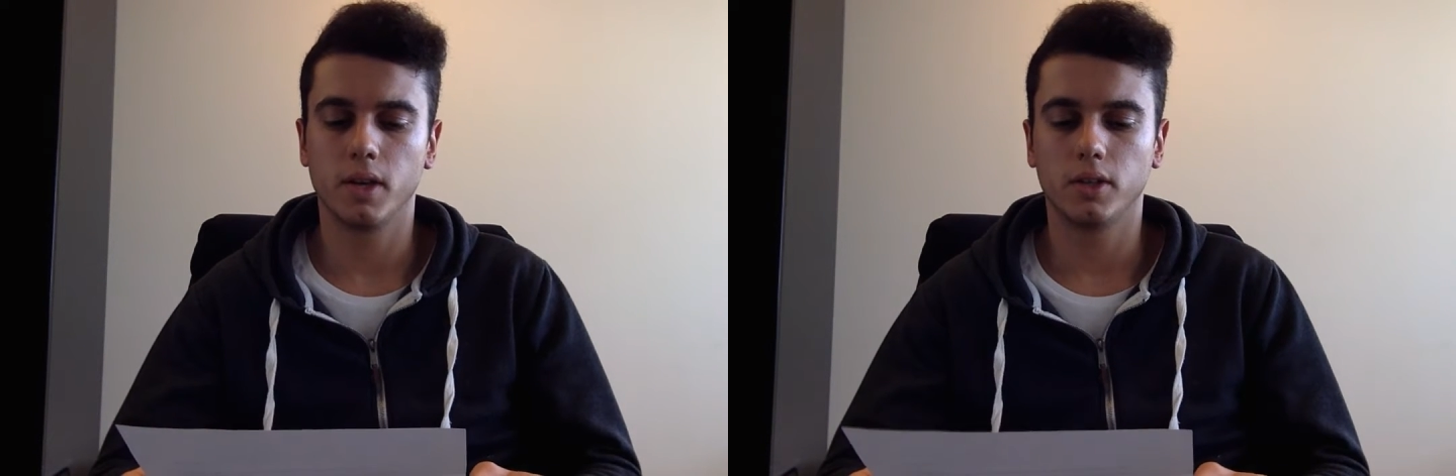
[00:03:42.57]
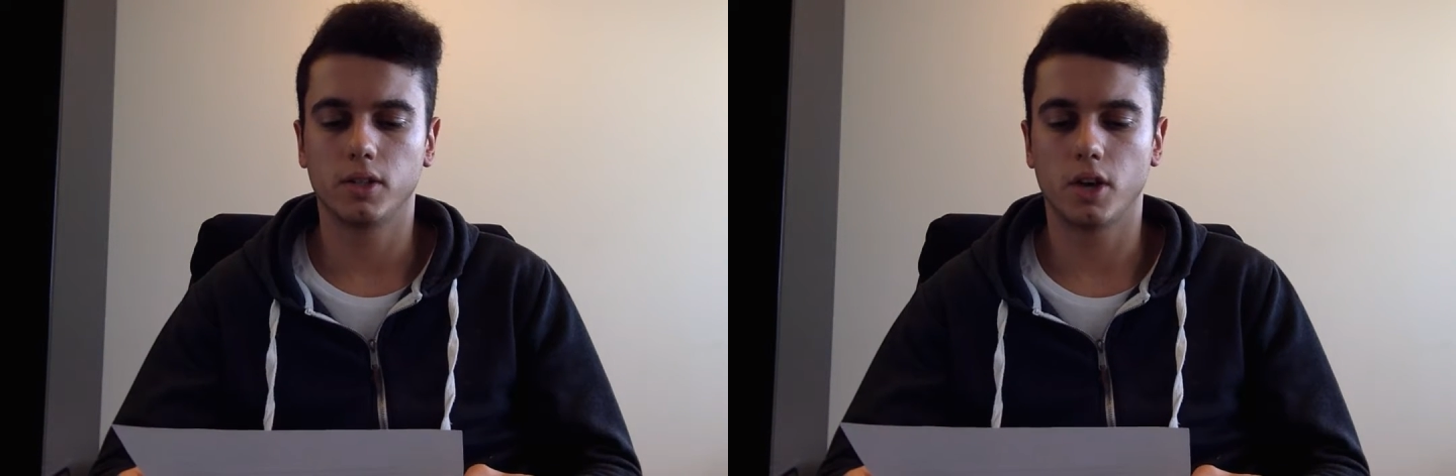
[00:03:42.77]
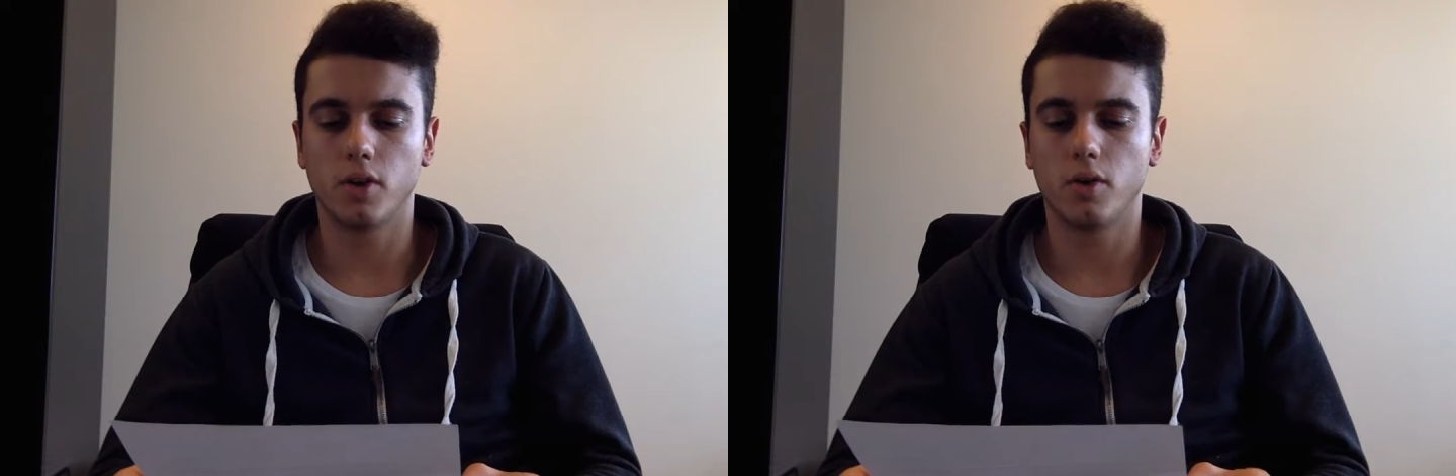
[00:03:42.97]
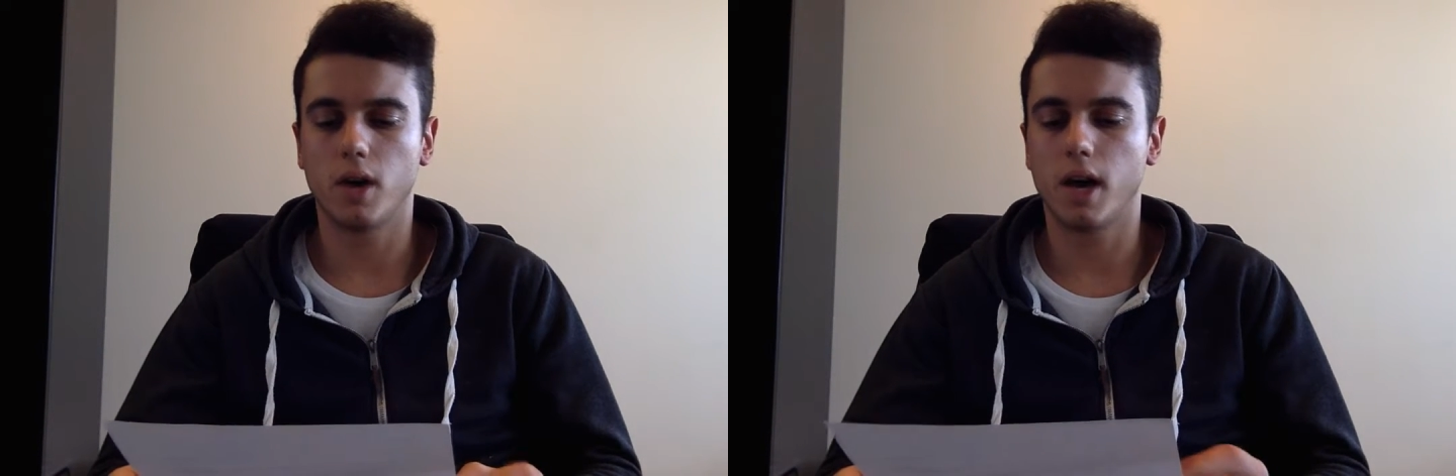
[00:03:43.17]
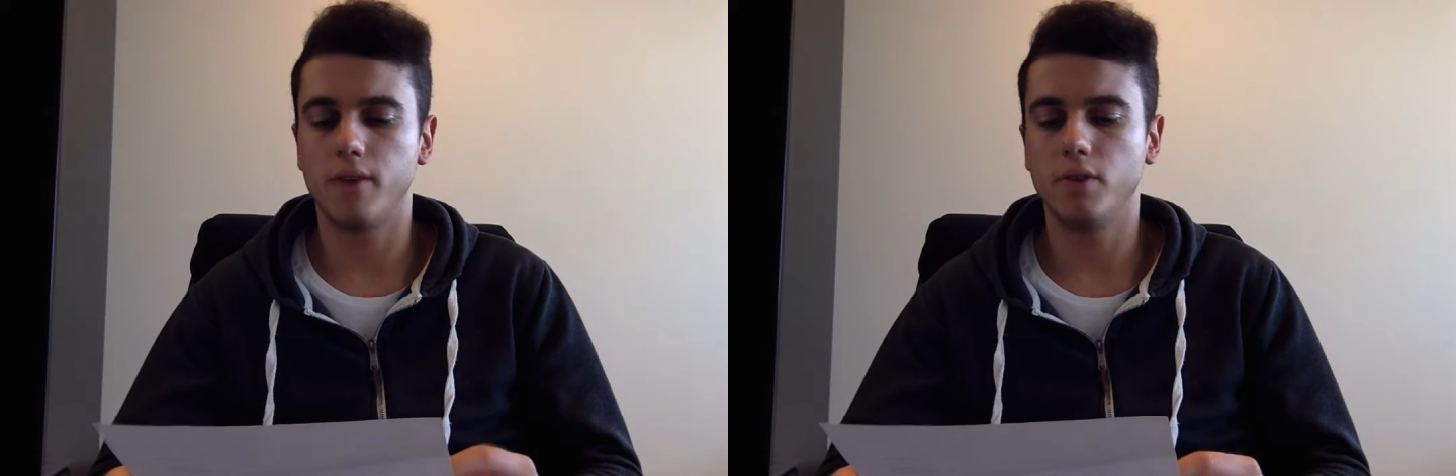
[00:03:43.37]
So
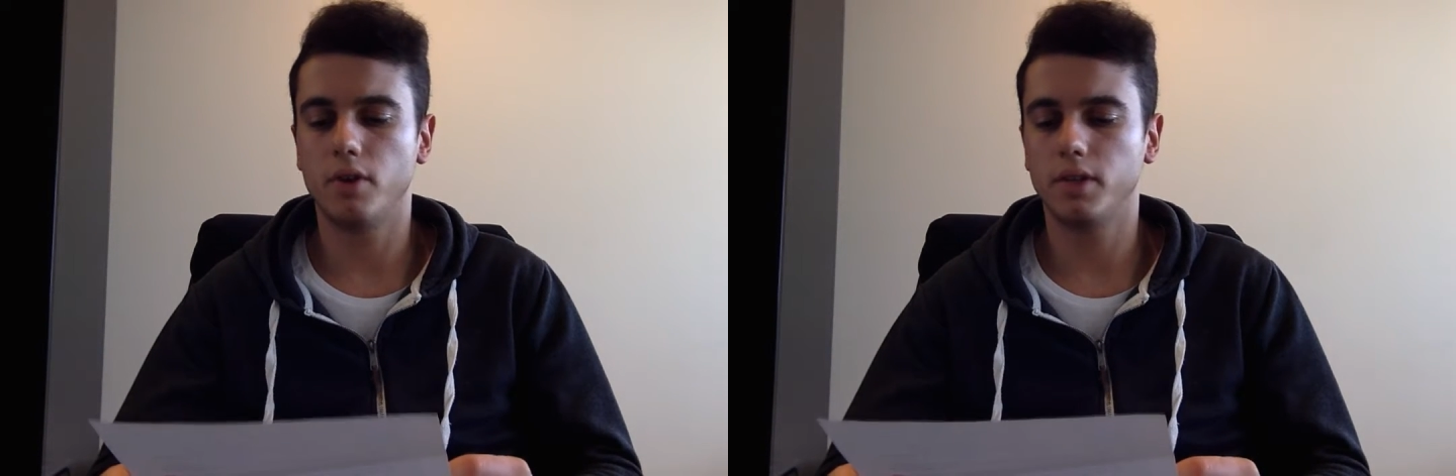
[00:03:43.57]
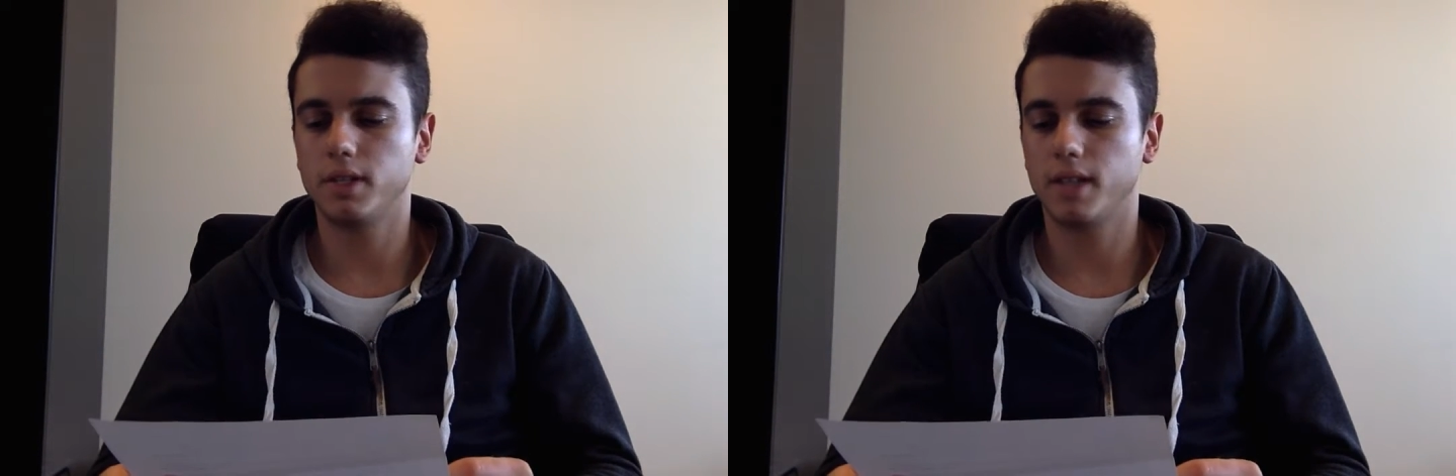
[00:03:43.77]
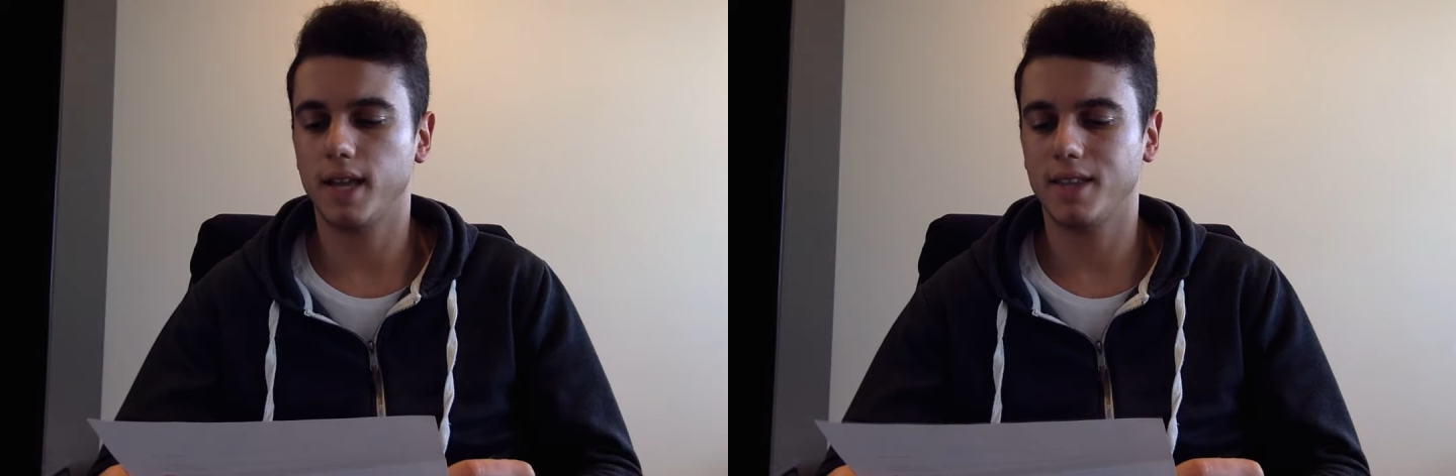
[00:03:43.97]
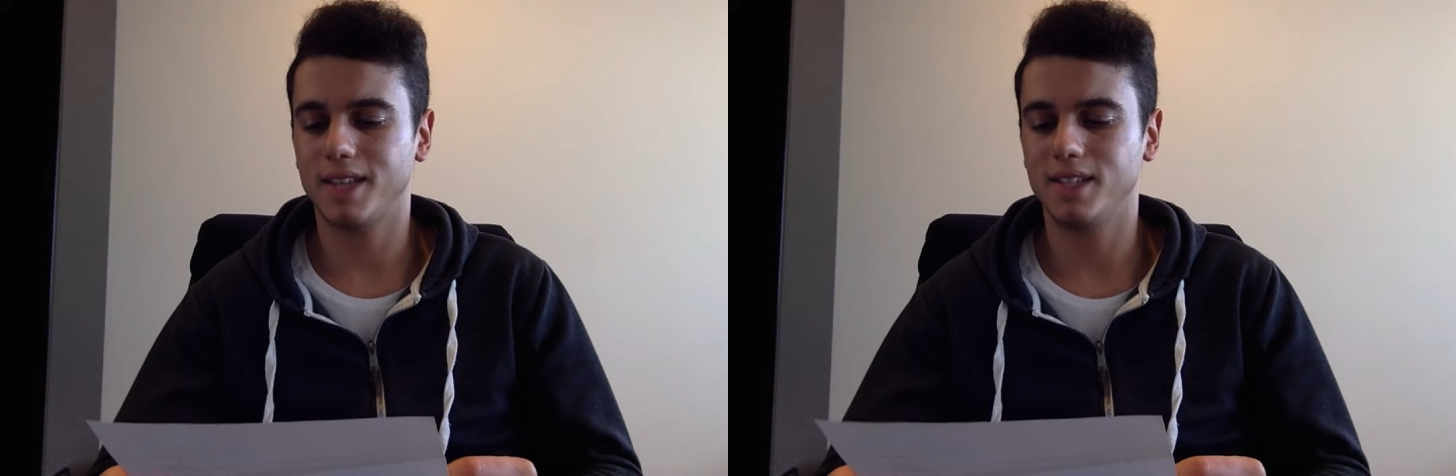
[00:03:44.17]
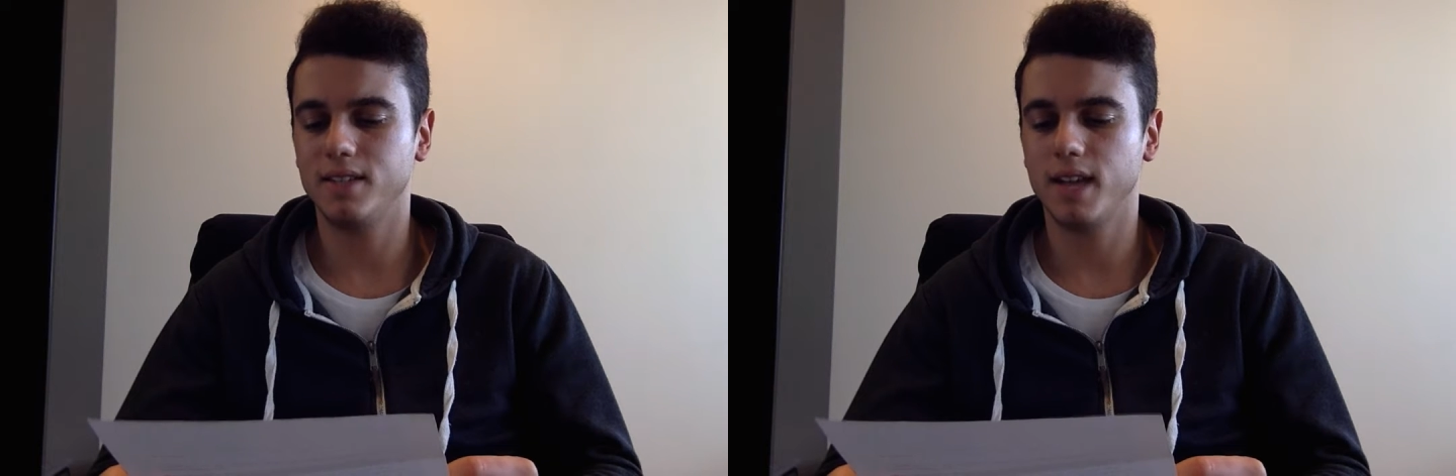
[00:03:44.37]
I noticed that they
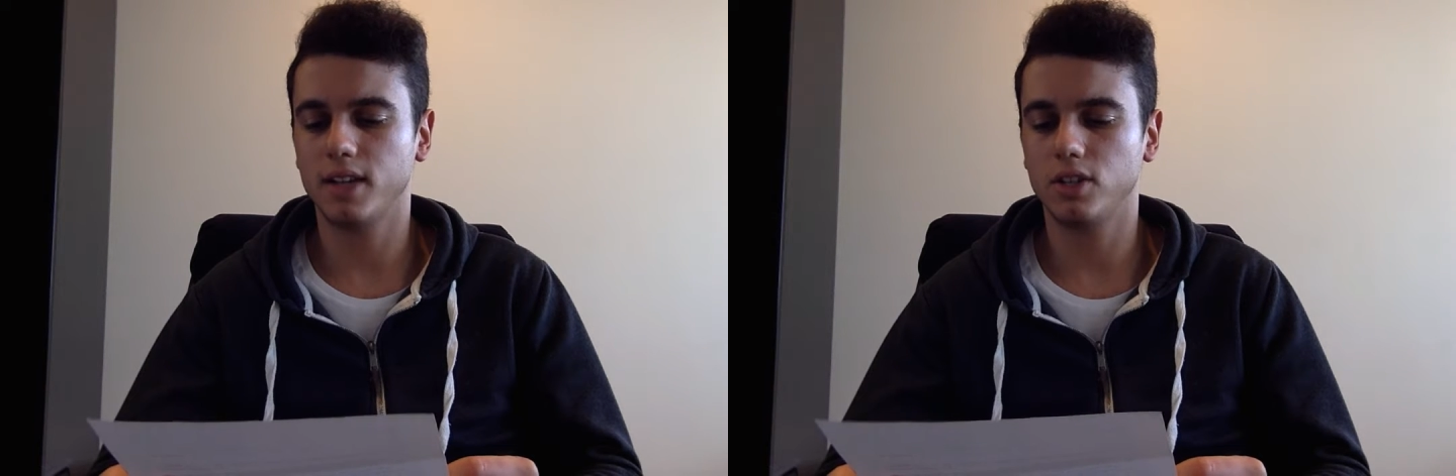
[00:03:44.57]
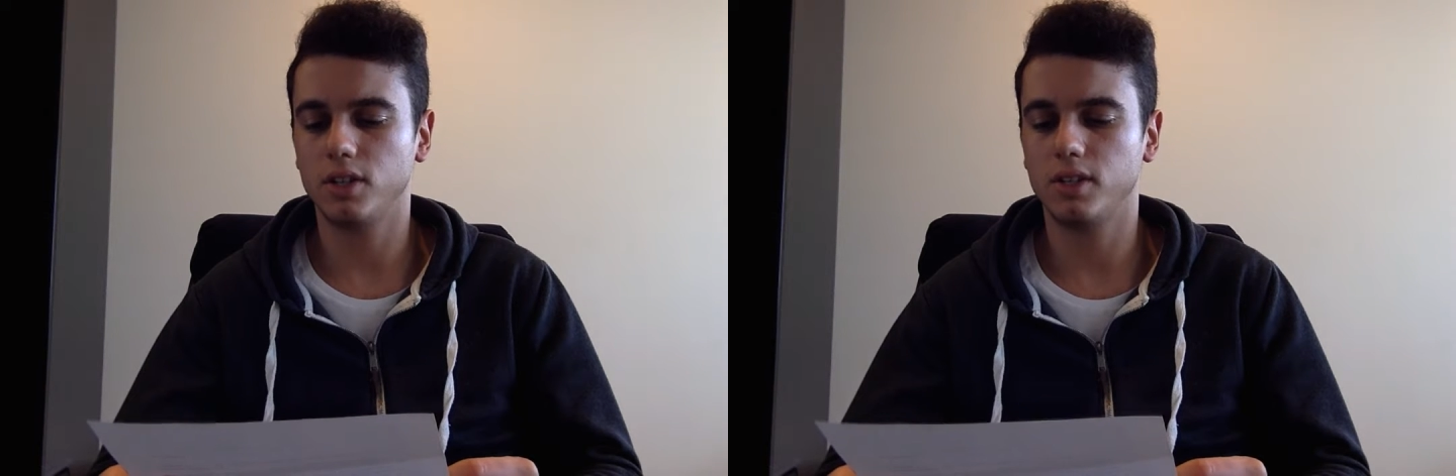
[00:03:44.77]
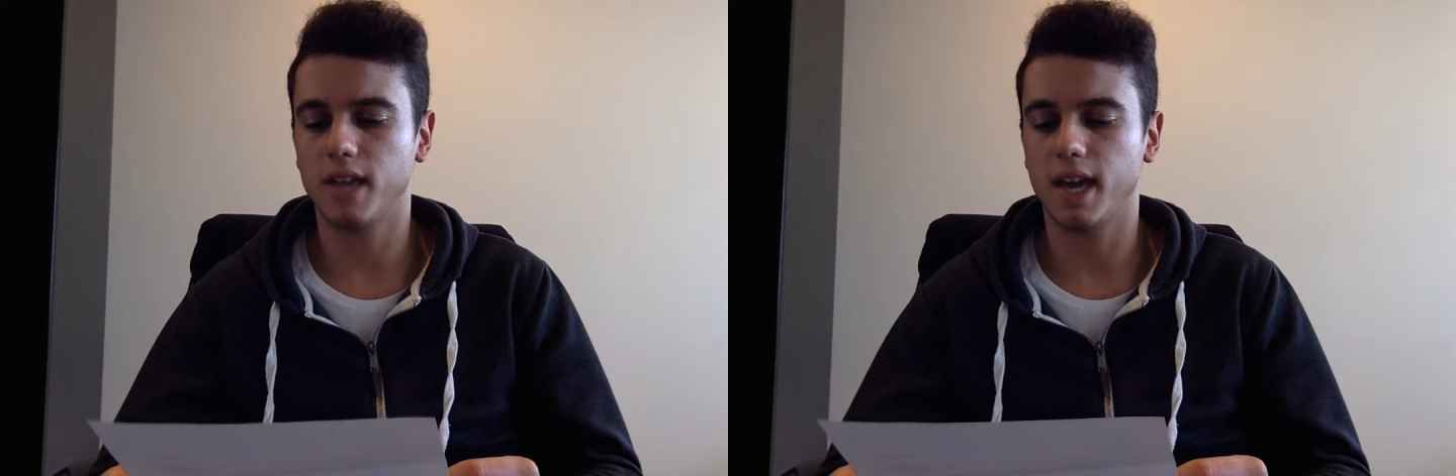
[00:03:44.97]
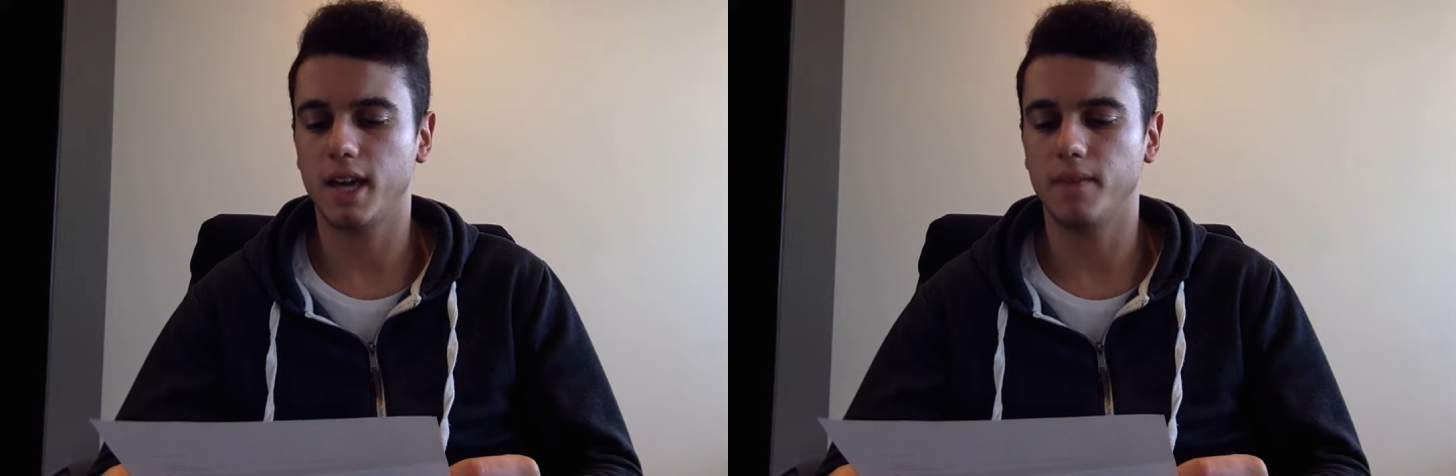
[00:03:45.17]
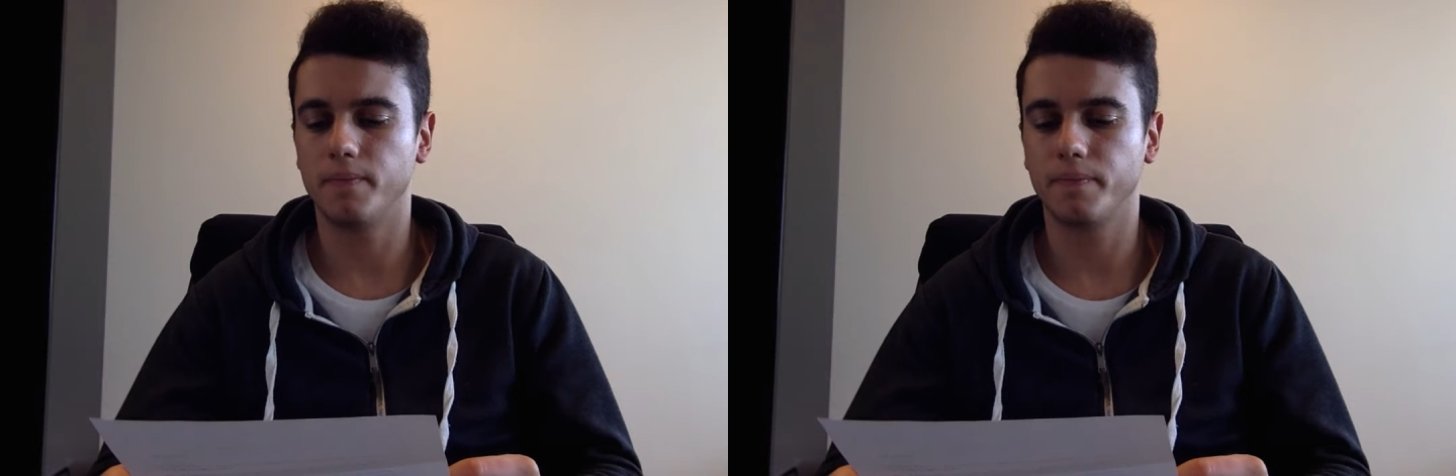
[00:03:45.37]
didn't actually
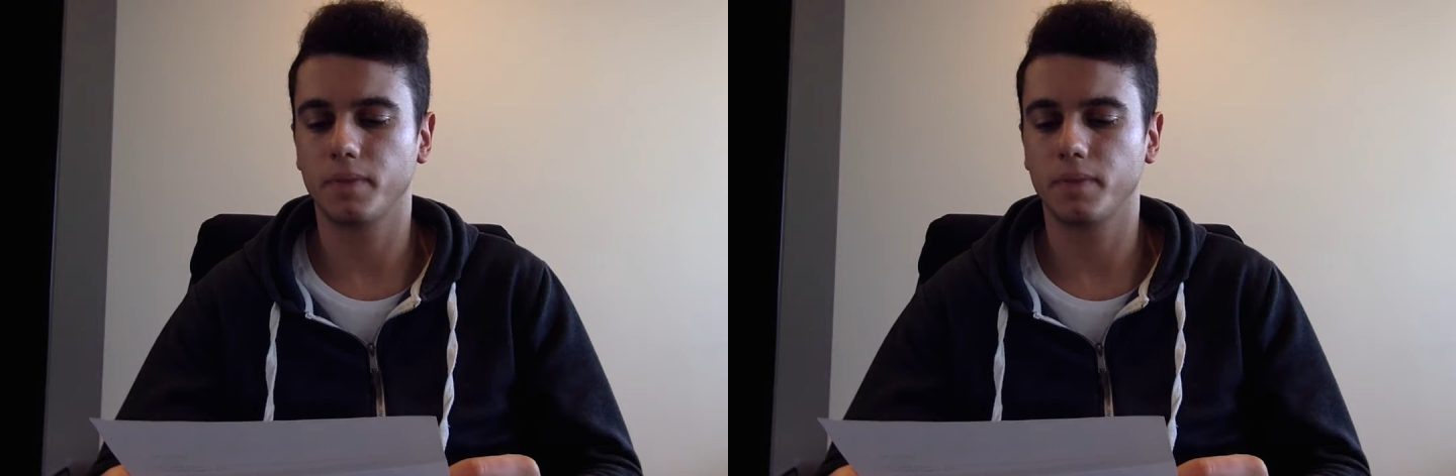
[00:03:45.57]
say,